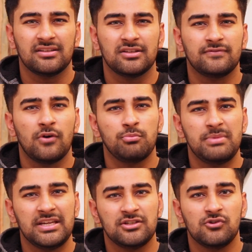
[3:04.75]
of this phone
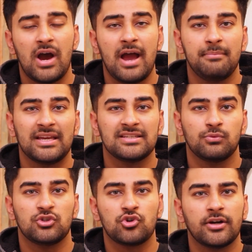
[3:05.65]
being too high because it
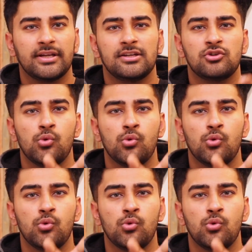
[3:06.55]
was targeted